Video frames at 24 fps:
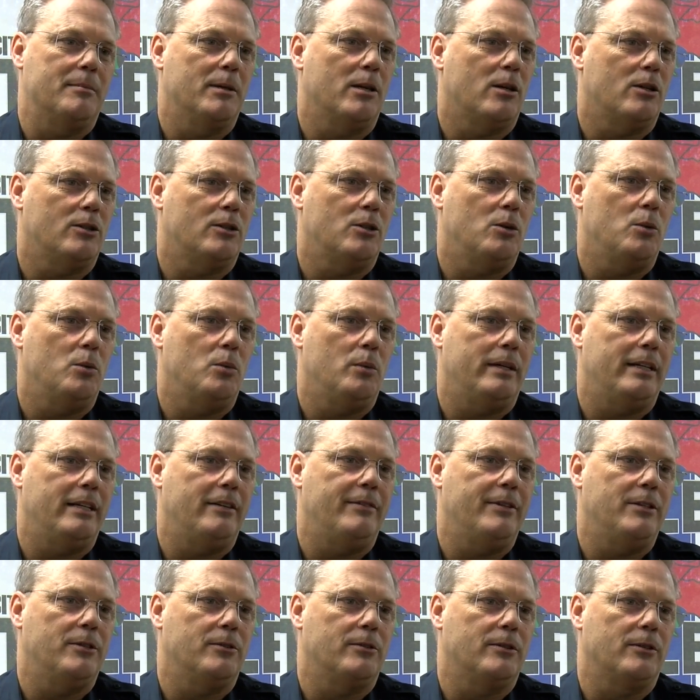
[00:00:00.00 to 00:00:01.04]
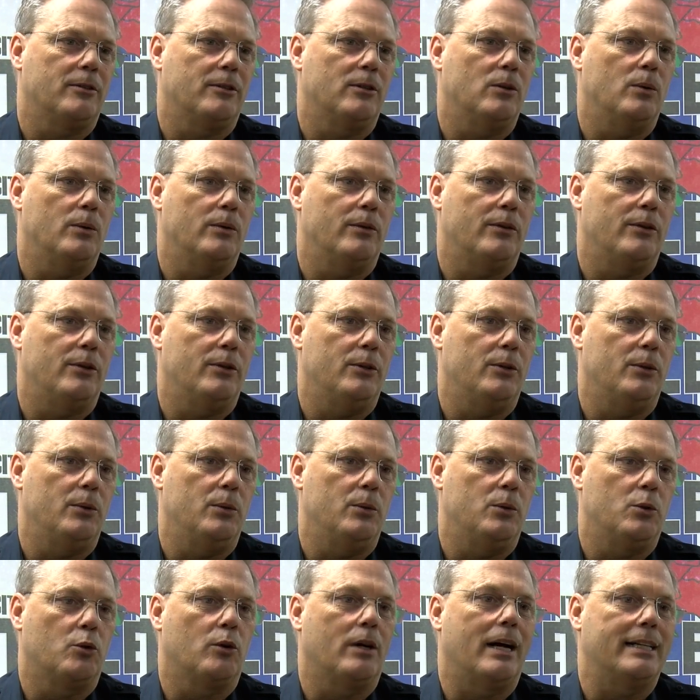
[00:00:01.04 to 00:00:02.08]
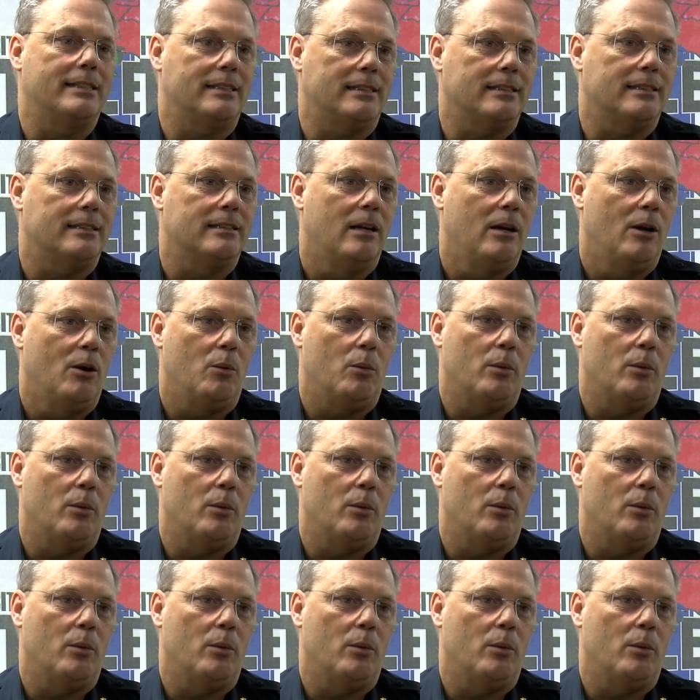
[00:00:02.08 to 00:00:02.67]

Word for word: but also individuals that are going through crisis,